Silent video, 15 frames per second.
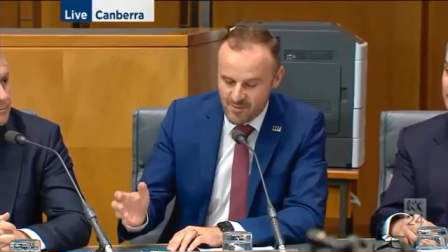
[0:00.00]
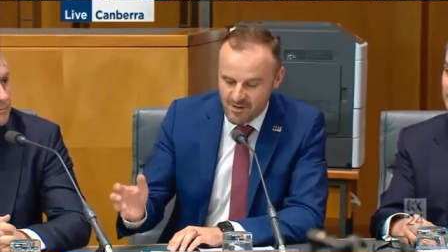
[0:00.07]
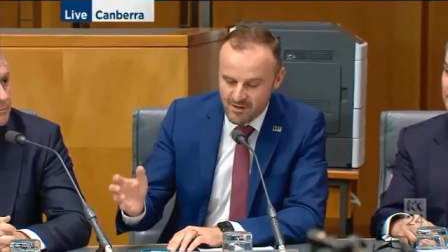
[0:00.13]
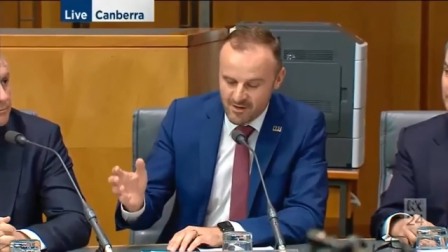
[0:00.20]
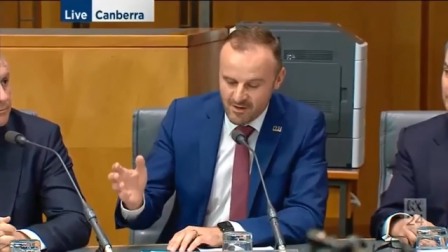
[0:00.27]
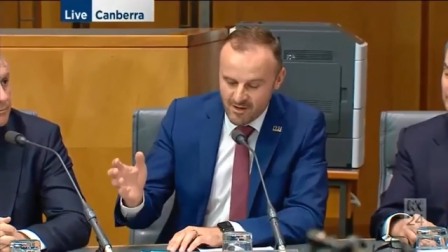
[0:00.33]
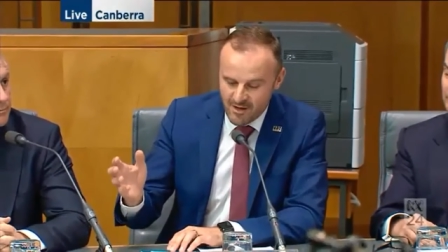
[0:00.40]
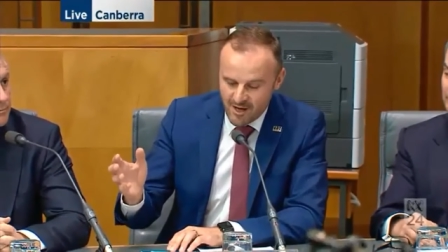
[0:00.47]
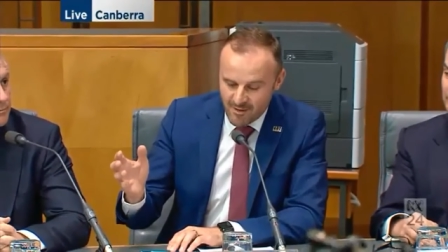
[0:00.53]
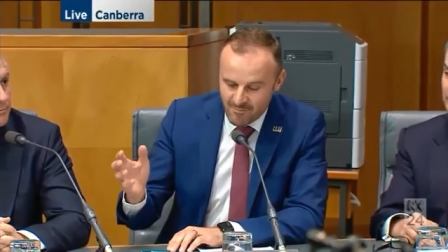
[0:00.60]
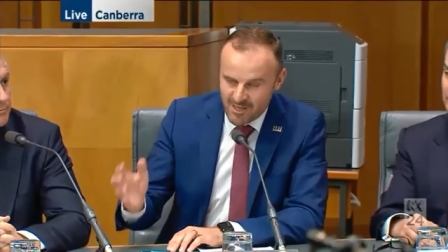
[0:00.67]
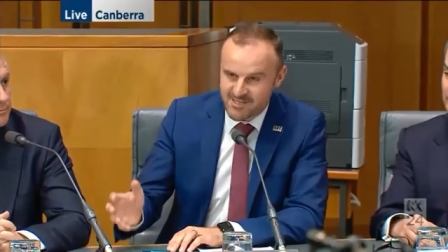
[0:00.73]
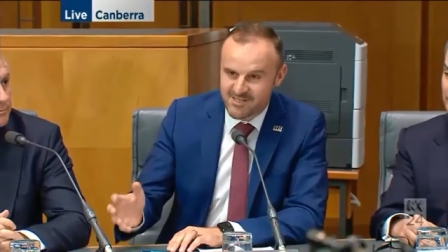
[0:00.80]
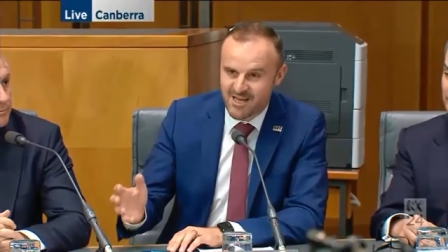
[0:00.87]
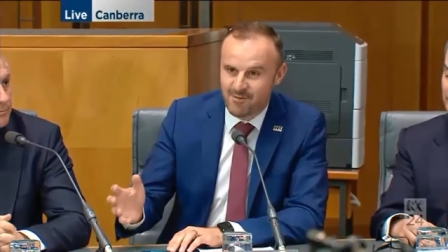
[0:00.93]
I
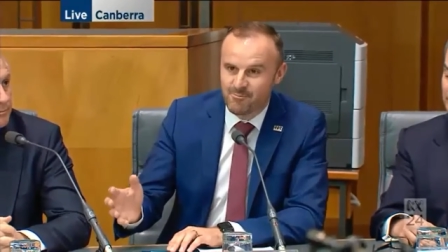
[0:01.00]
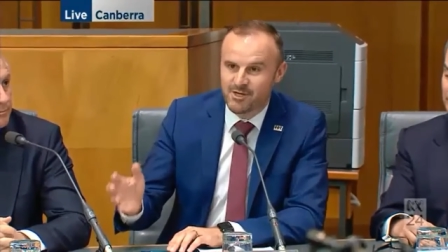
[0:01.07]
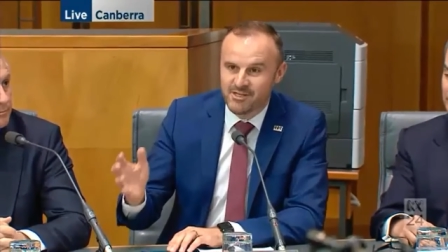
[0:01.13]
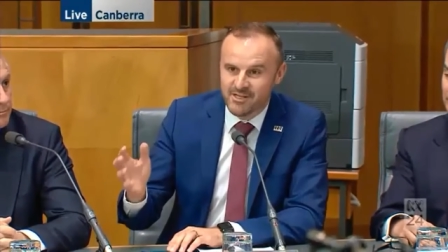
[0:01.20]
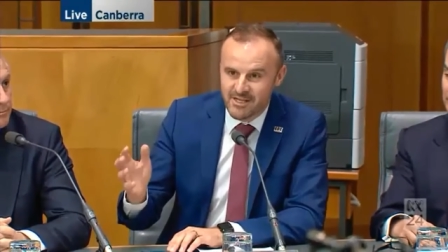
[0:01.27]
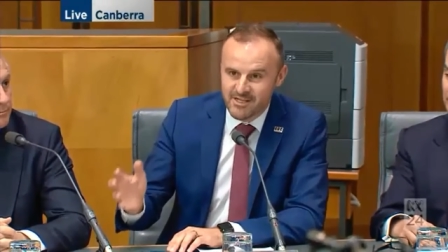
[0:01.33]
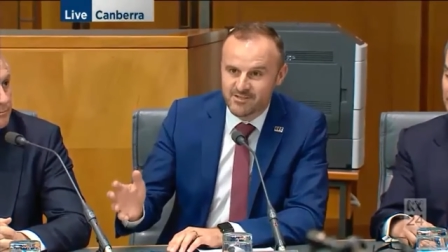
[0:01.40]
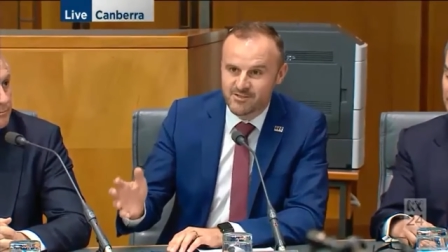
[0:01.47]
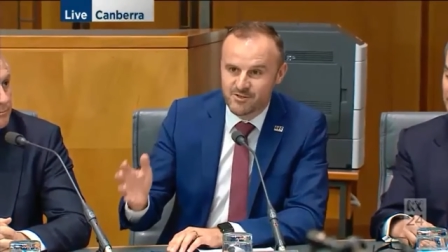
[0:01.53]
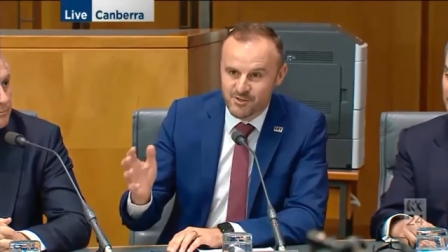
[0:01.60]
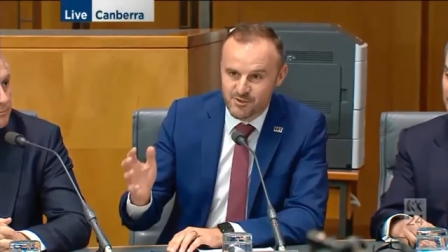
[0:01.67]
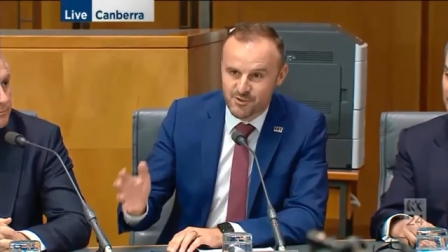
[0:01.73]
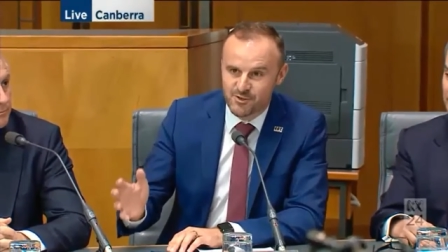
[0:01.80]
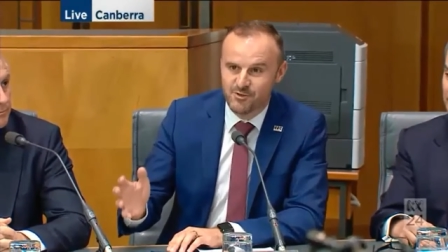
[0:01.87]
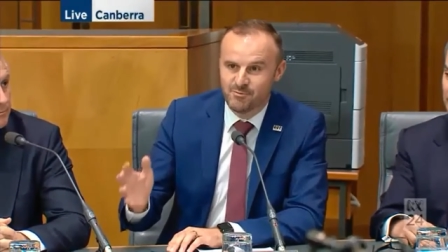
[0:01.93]
must say we need
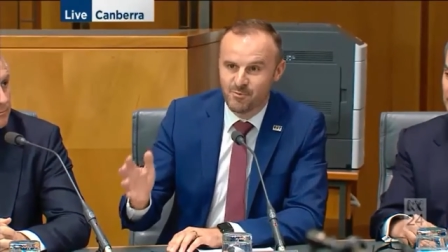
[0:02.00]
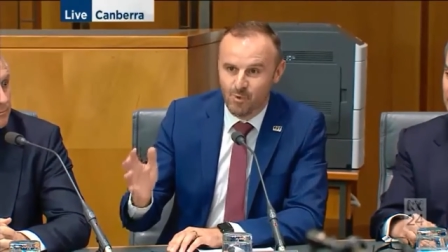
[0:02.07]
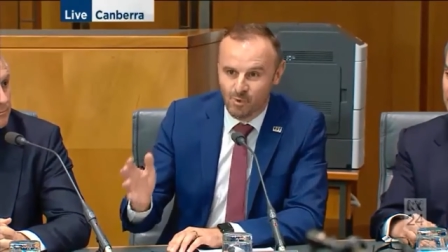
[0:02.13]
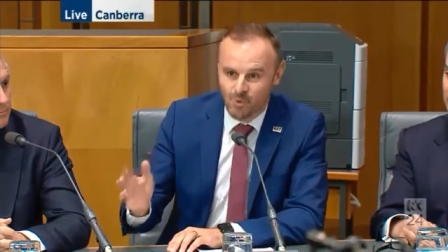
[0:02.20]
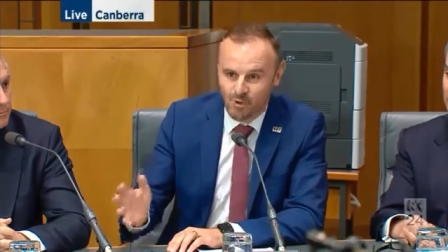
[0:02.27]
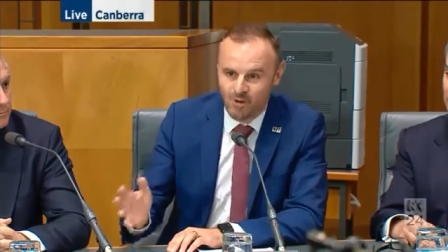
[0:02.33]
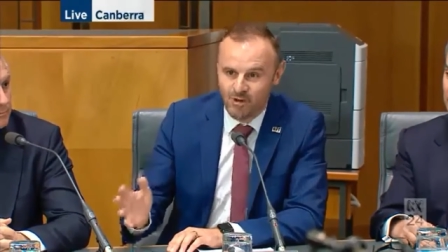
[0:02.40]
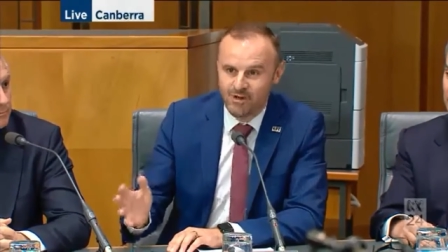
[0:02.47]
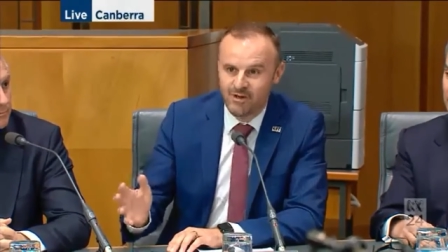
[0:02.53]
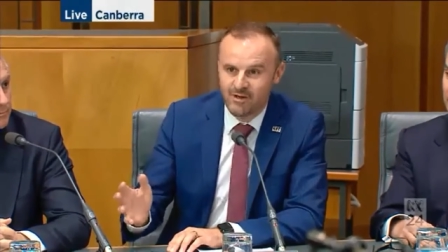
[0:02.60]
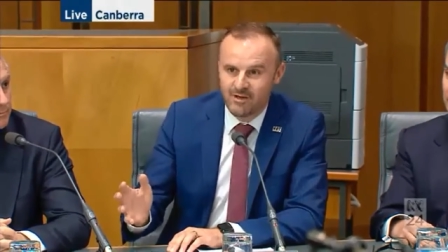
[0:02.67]
to do more